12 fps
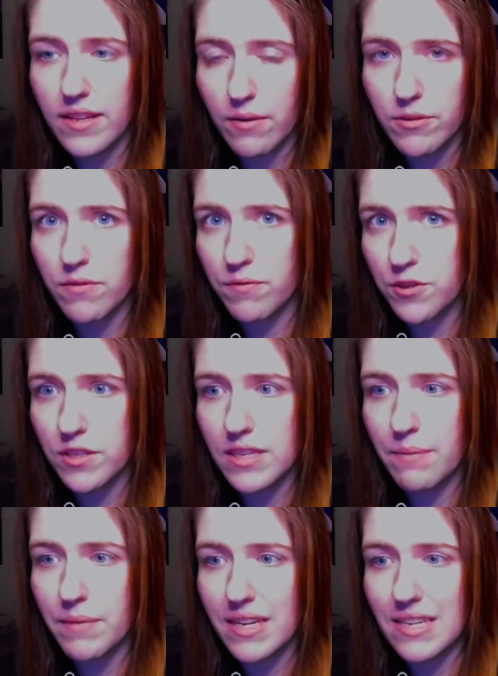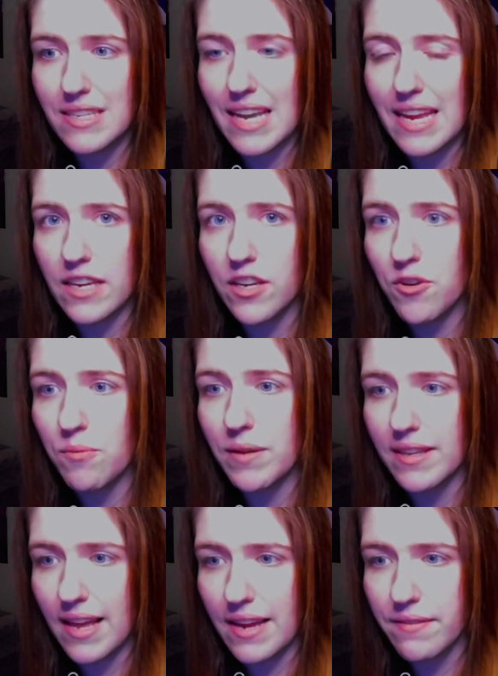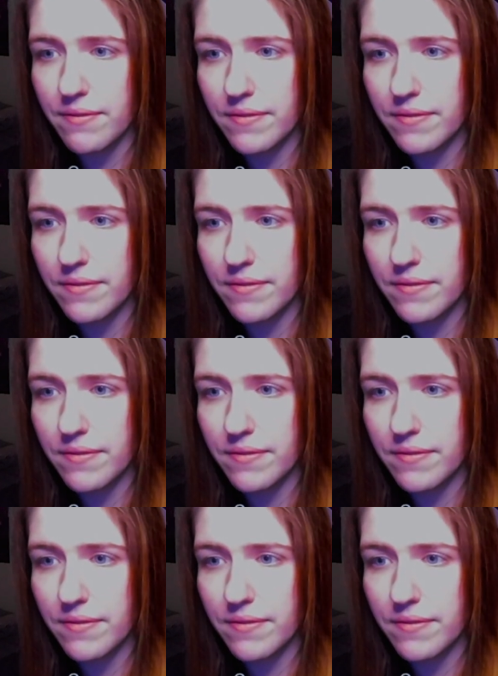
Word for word: was the first time that he'd taken human life.